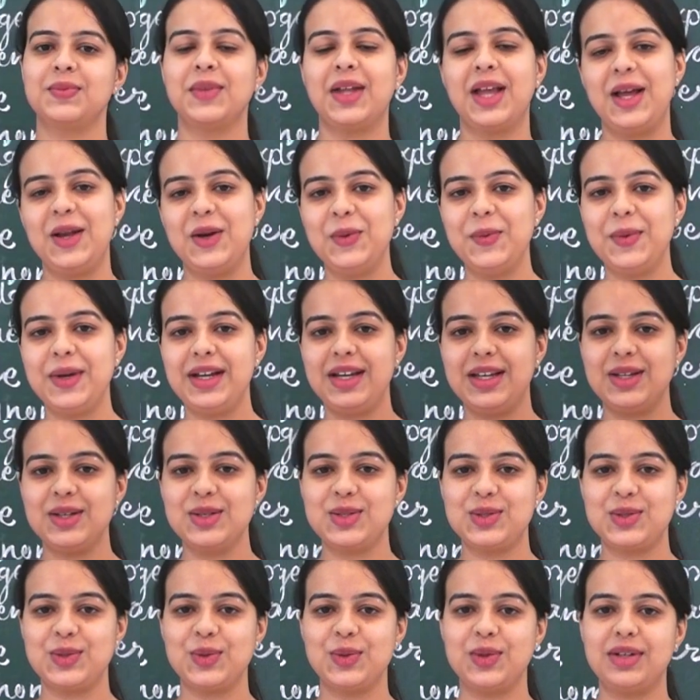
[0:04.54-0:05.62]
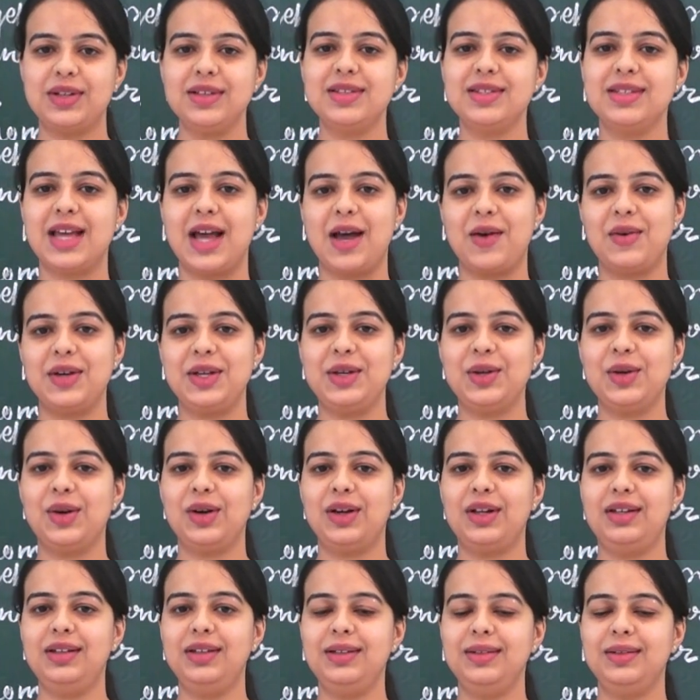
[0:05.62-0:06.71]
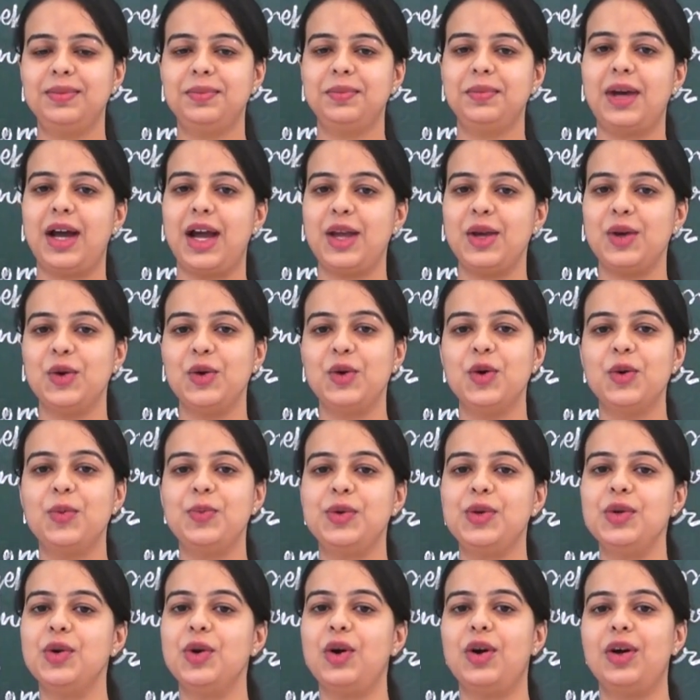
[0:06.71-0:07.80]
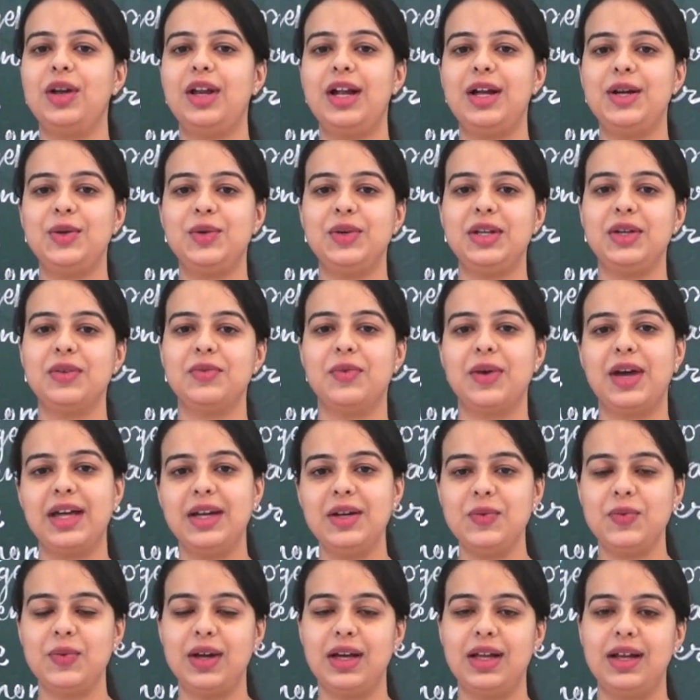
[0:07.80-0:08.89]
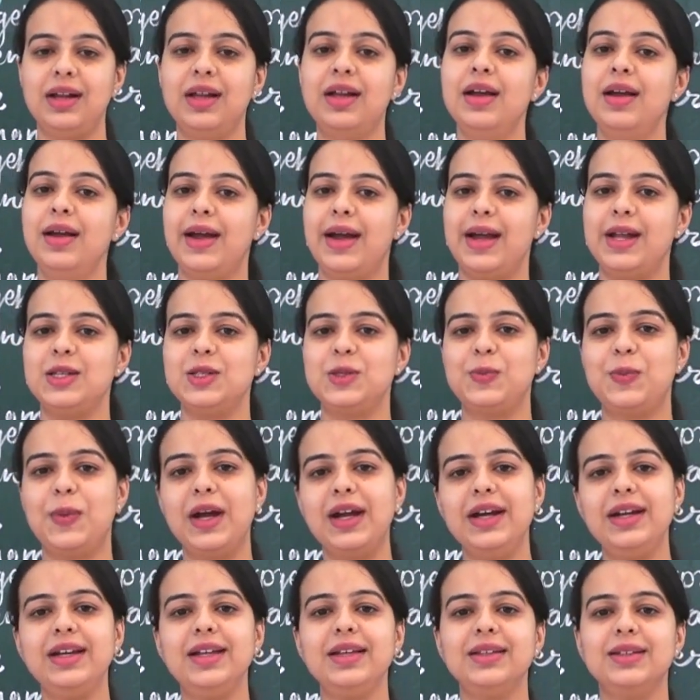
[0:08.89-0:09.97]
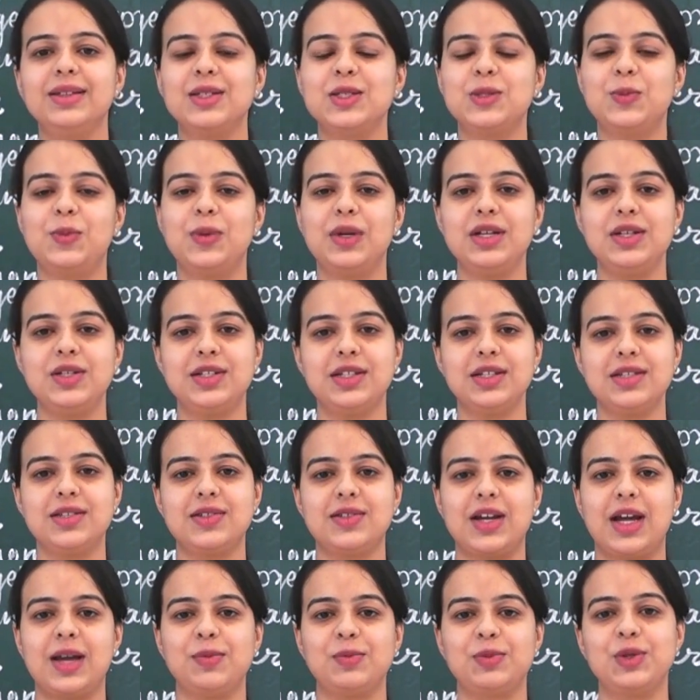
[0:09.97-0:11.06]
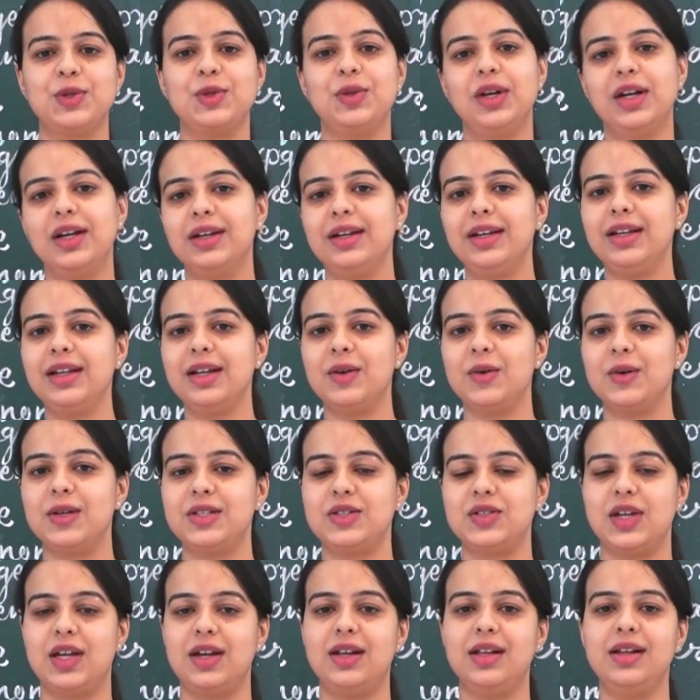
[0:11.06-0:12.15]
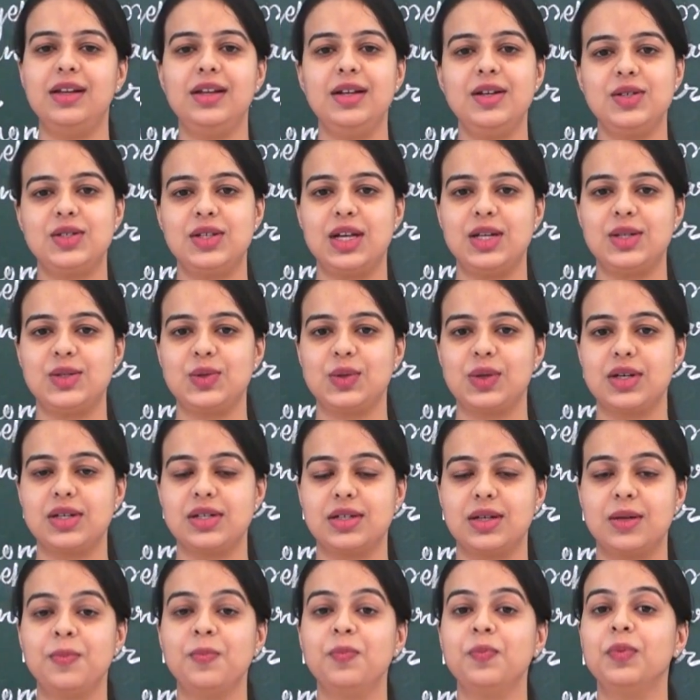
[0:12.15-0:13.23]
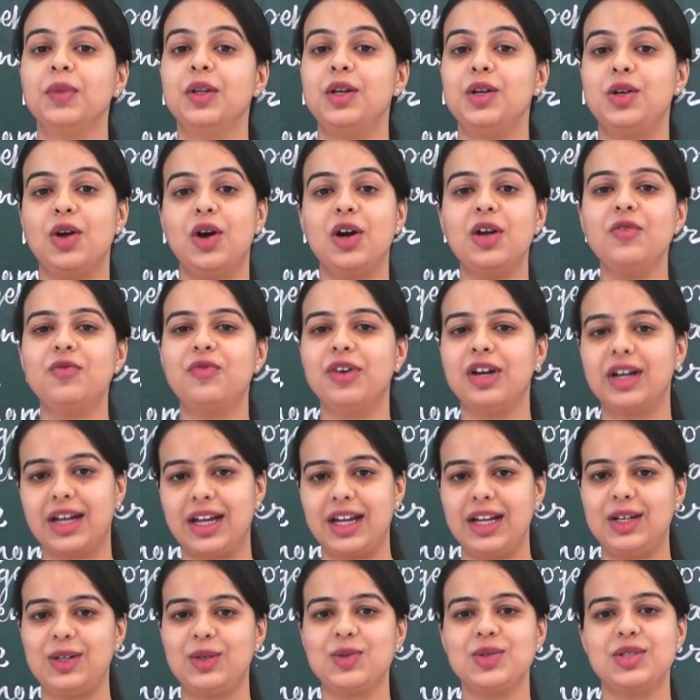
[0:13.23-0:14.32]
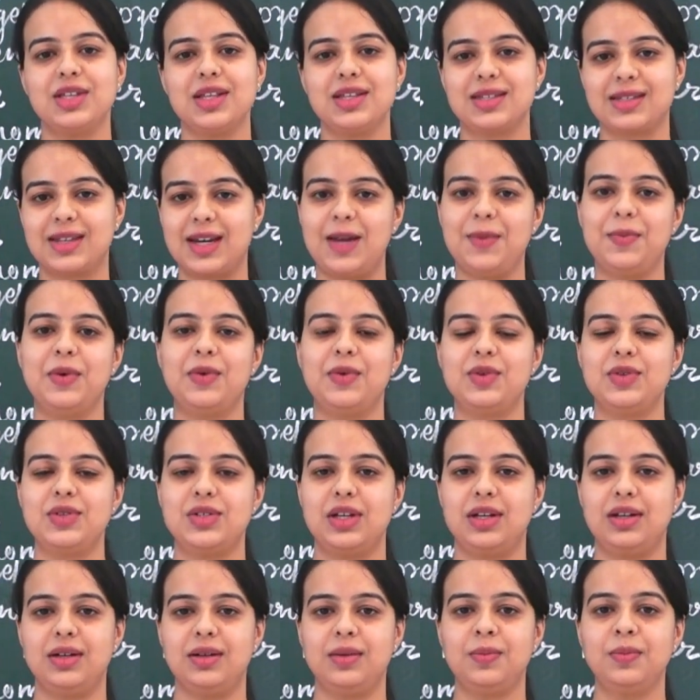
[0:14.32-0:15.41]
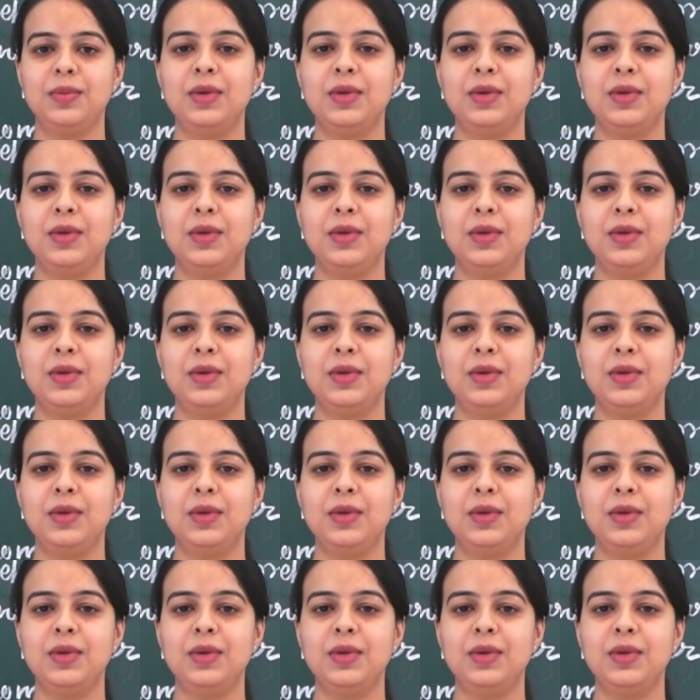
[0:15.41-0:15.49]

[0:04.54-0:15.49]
Hello my dear students, how are you all? I hope you all are doing very well and spending this precious time through learning our channel Nirja Education. Don't forget to subscribe our channel.